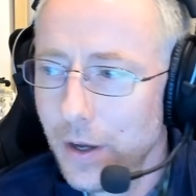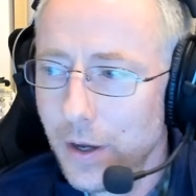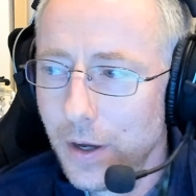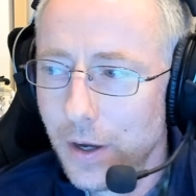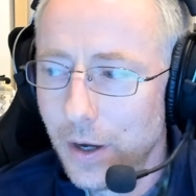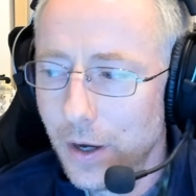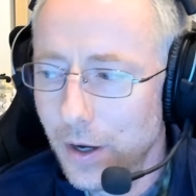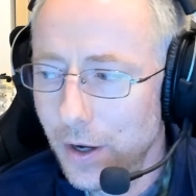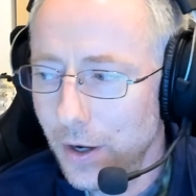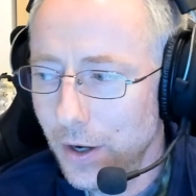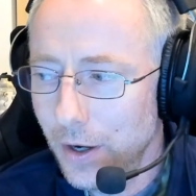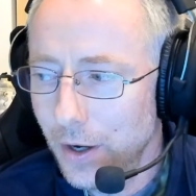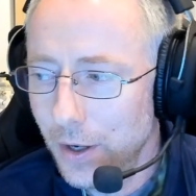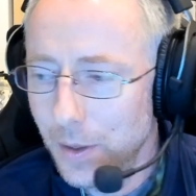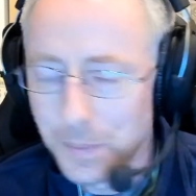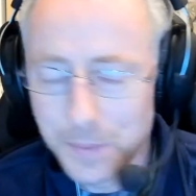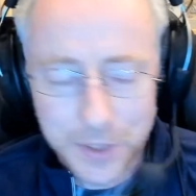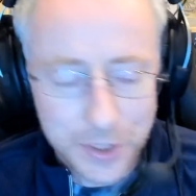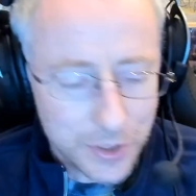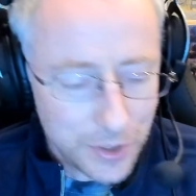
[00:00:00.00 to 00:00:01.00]

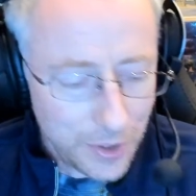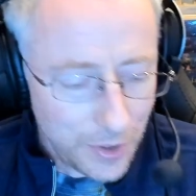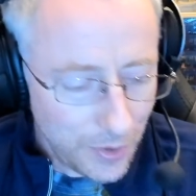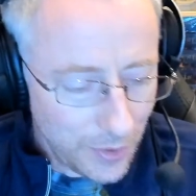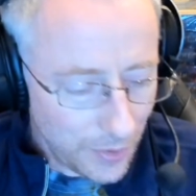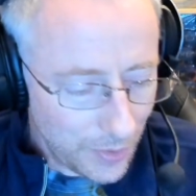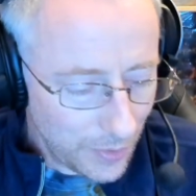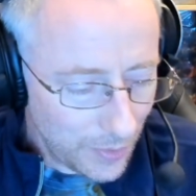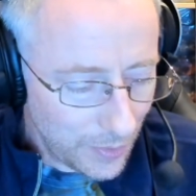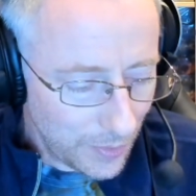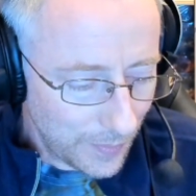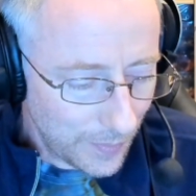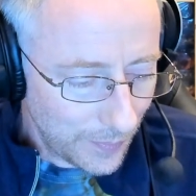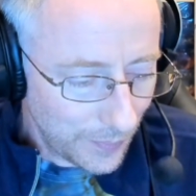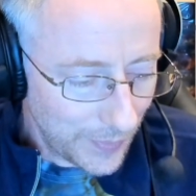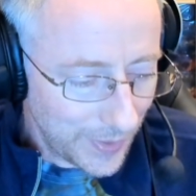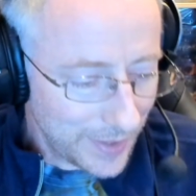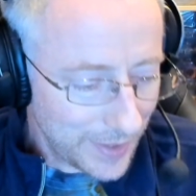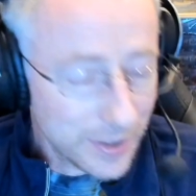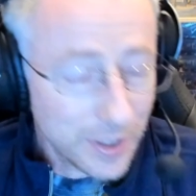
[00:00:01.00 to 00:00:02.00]
So
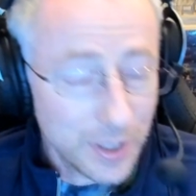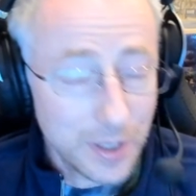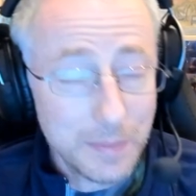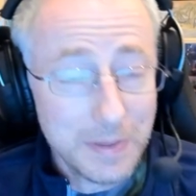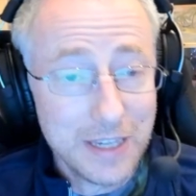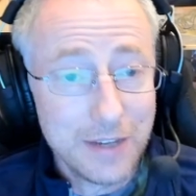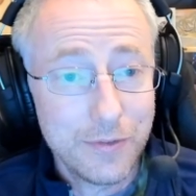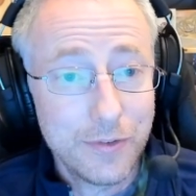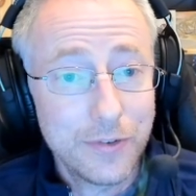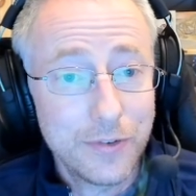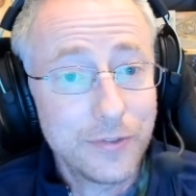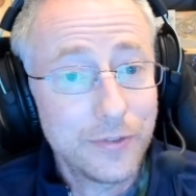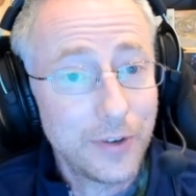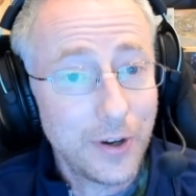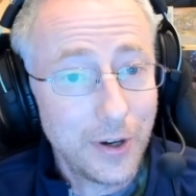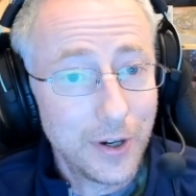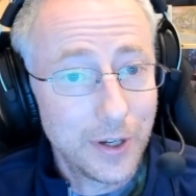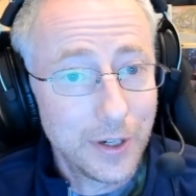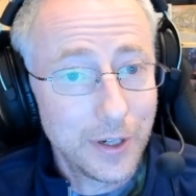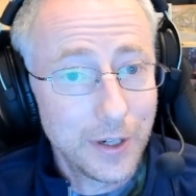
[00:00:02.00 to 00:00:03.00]
that's going to be
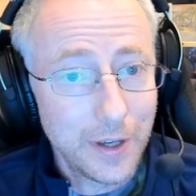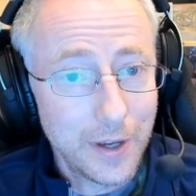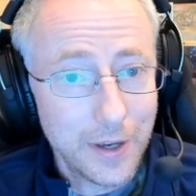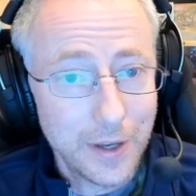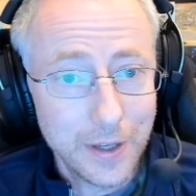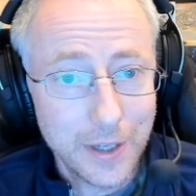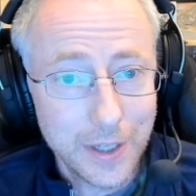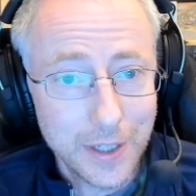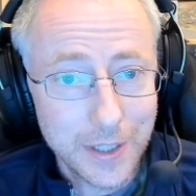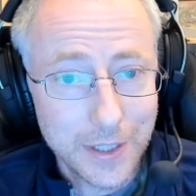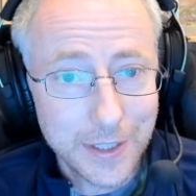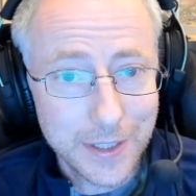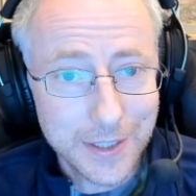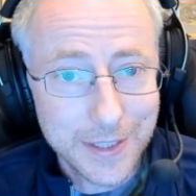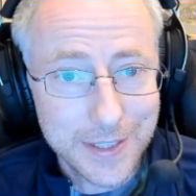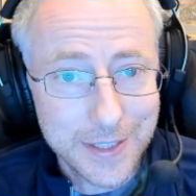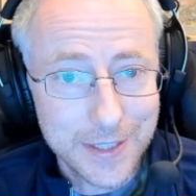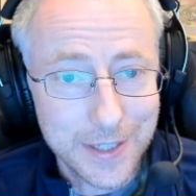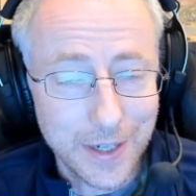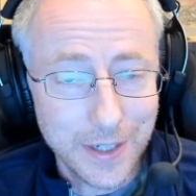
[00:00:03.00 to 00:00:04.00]
fun and
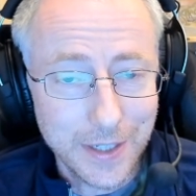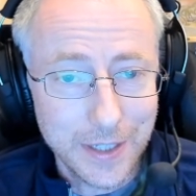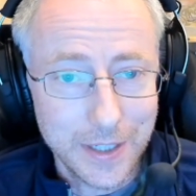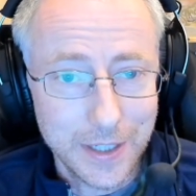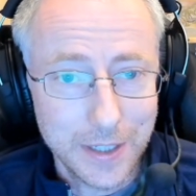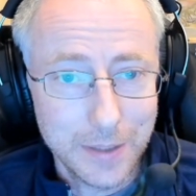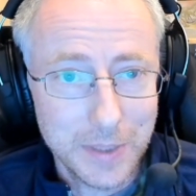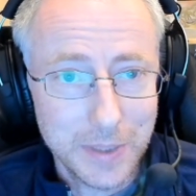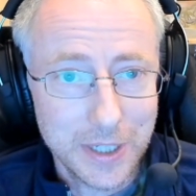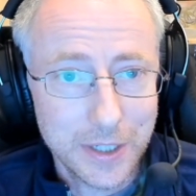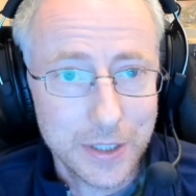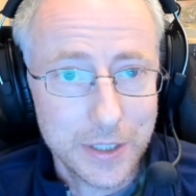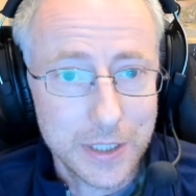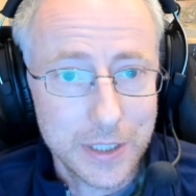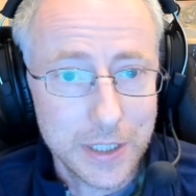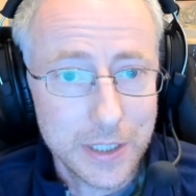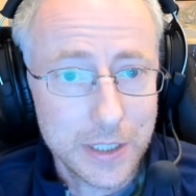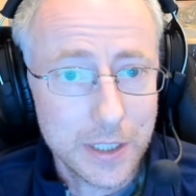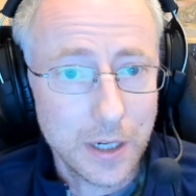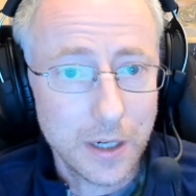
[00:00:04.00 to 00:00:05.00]
exciting because
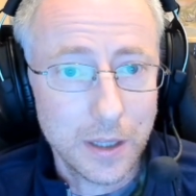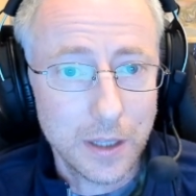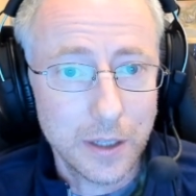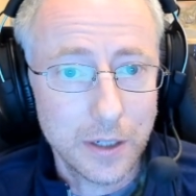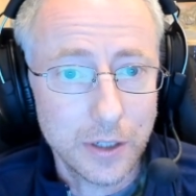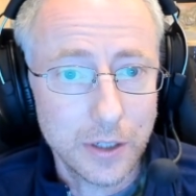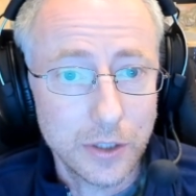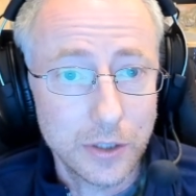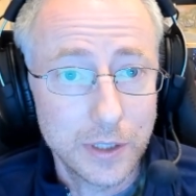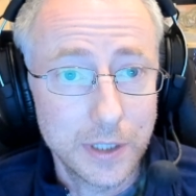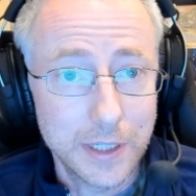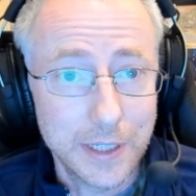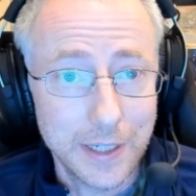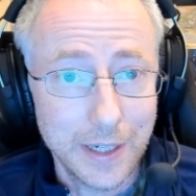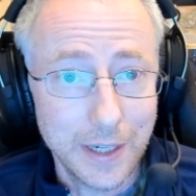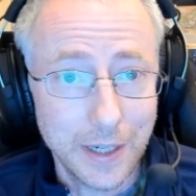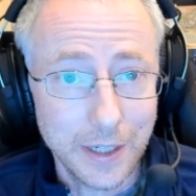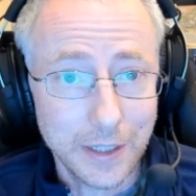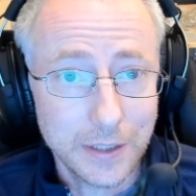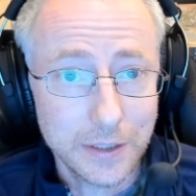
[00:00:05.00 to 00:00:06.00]
he's got a lot of good
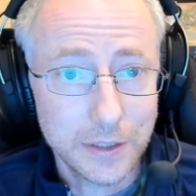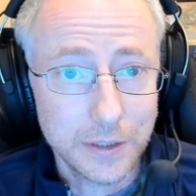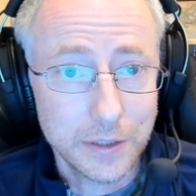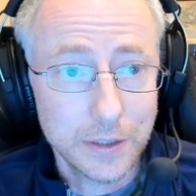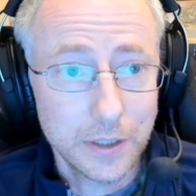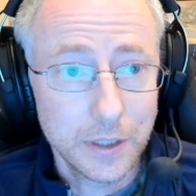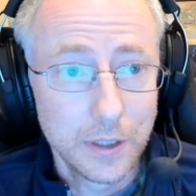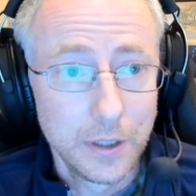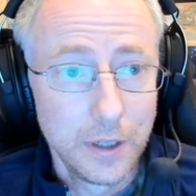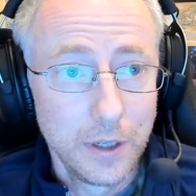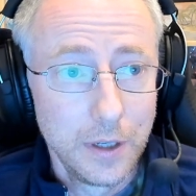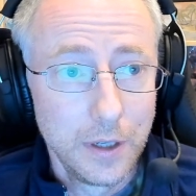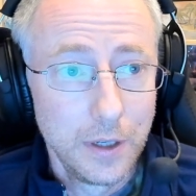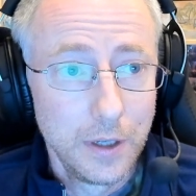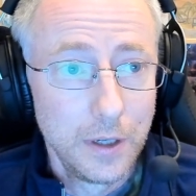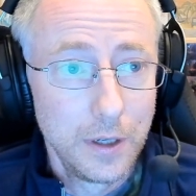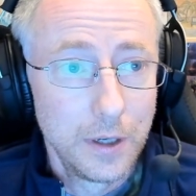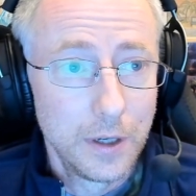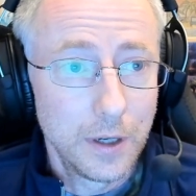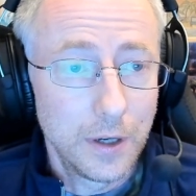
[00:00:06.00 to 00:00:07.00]
decks.
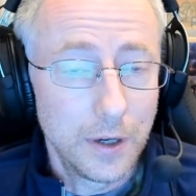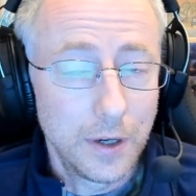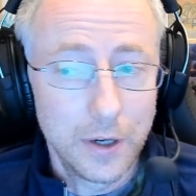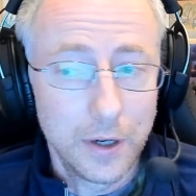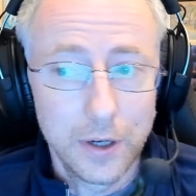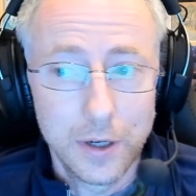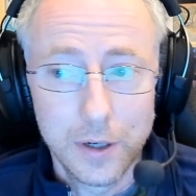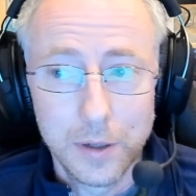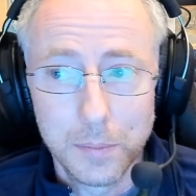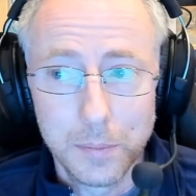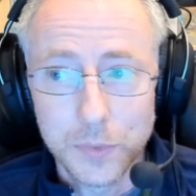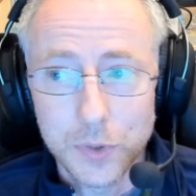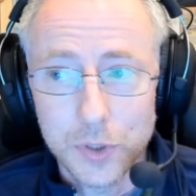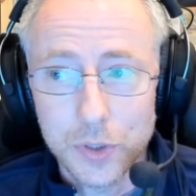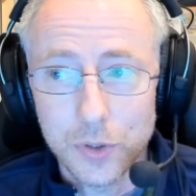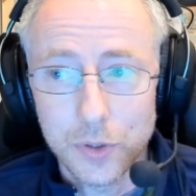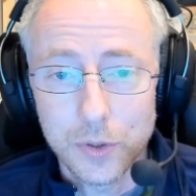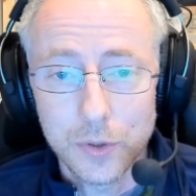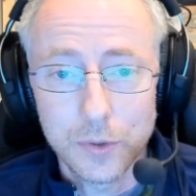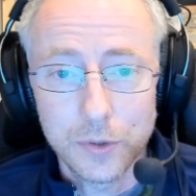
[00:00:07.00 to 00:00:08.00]

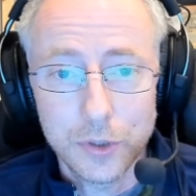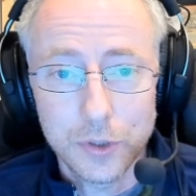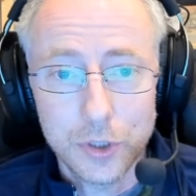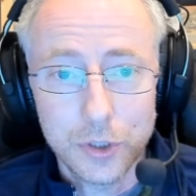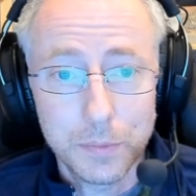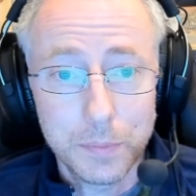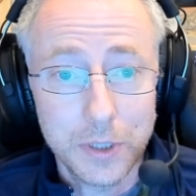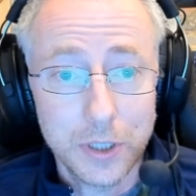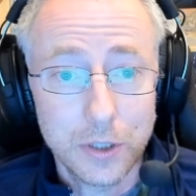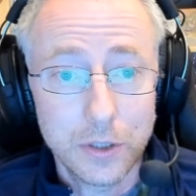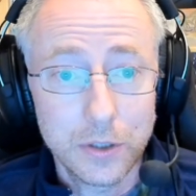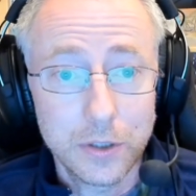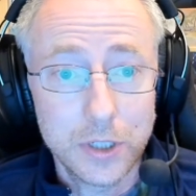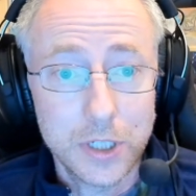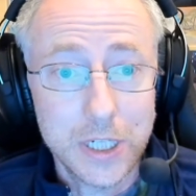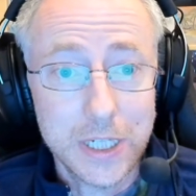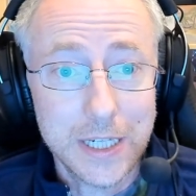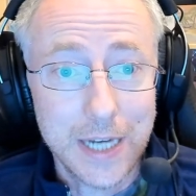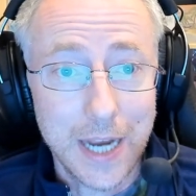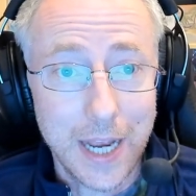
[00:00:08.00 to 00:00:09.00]
So it should be a good
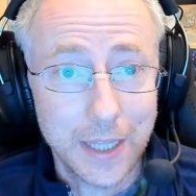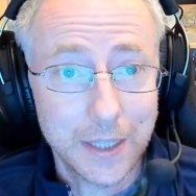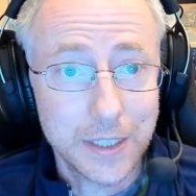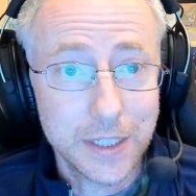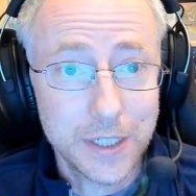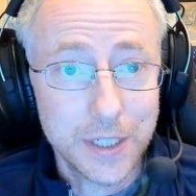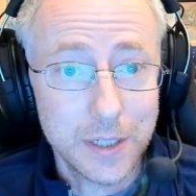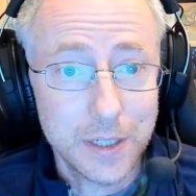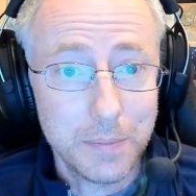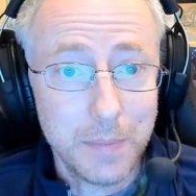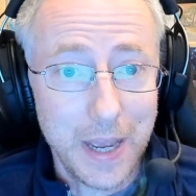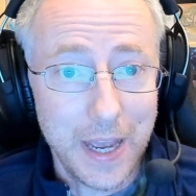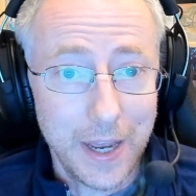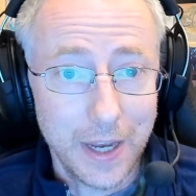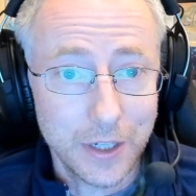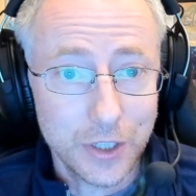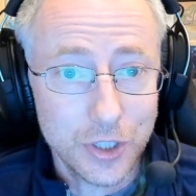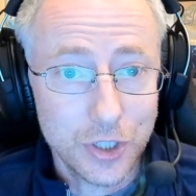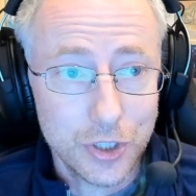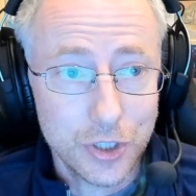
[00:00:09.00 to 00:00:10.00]
challenging
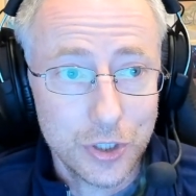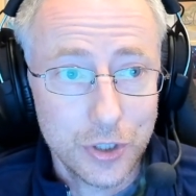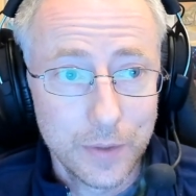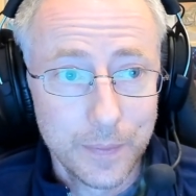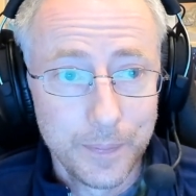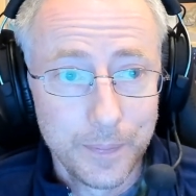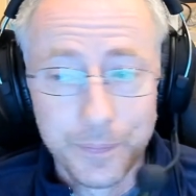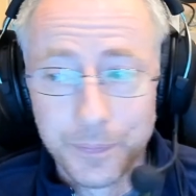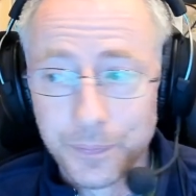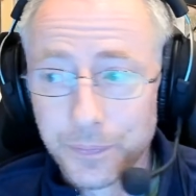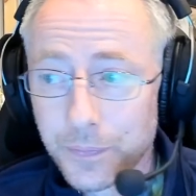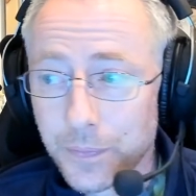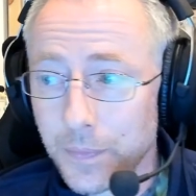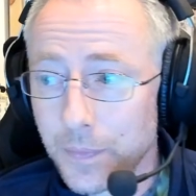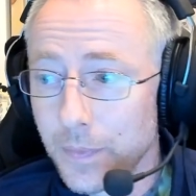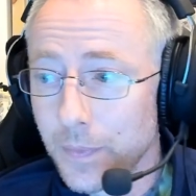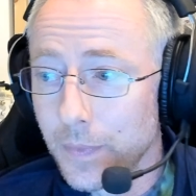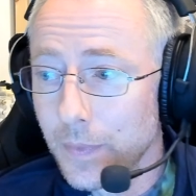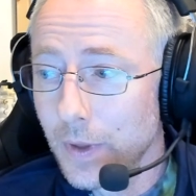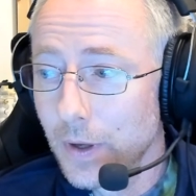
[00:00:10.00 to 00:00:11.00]
match.
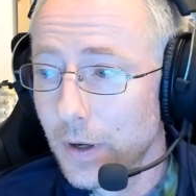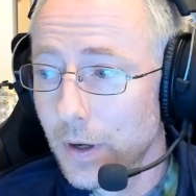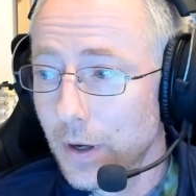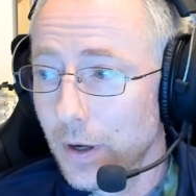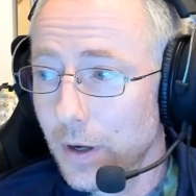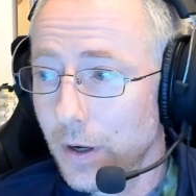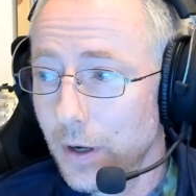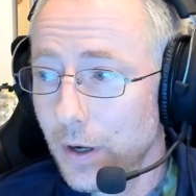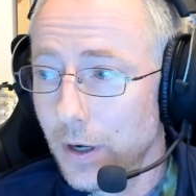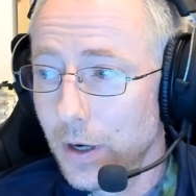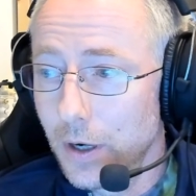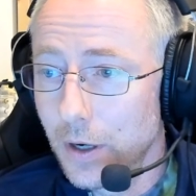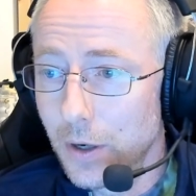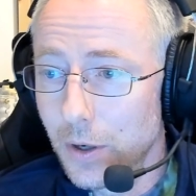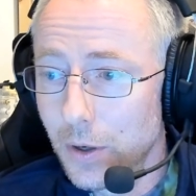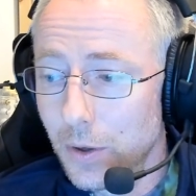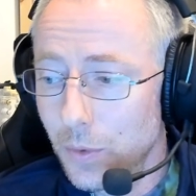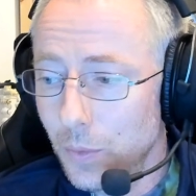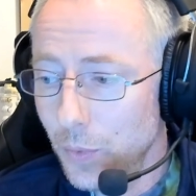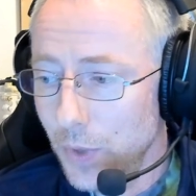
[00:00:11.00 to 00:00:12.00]

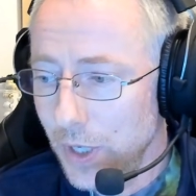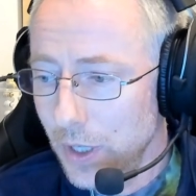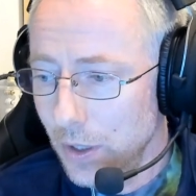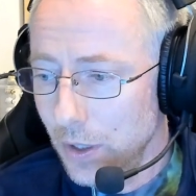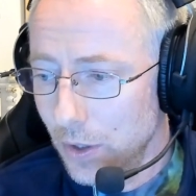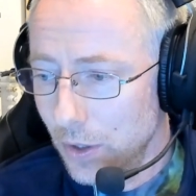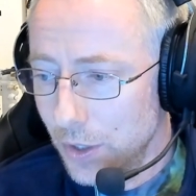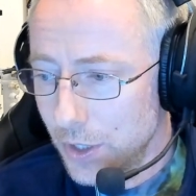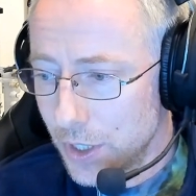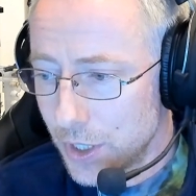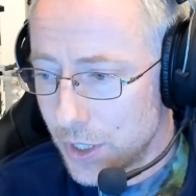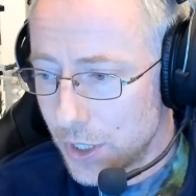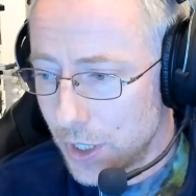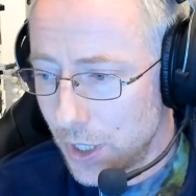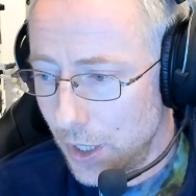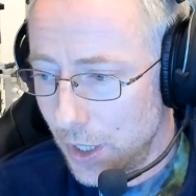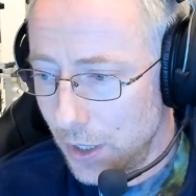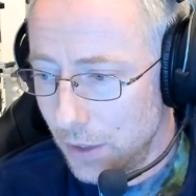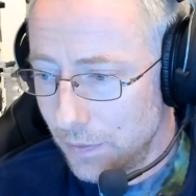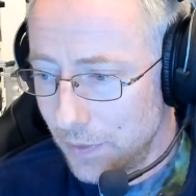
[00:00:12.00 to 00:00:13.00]
We are just
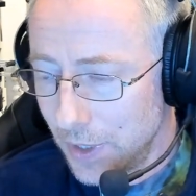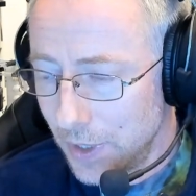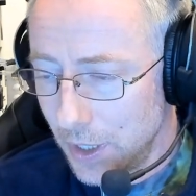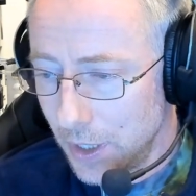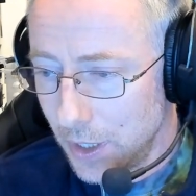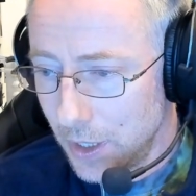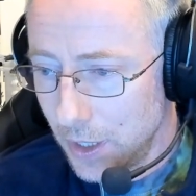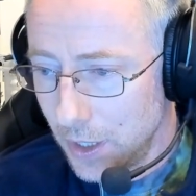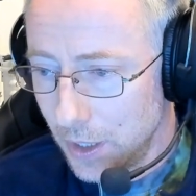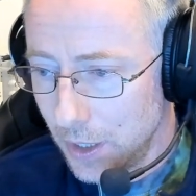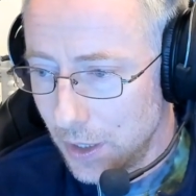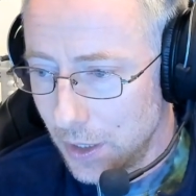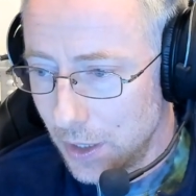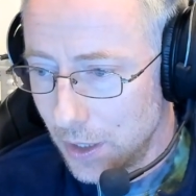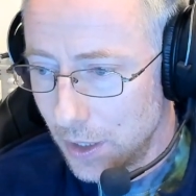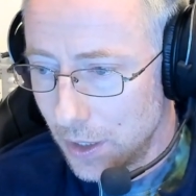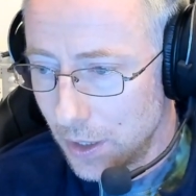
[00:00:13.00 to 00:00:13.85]
kind of getting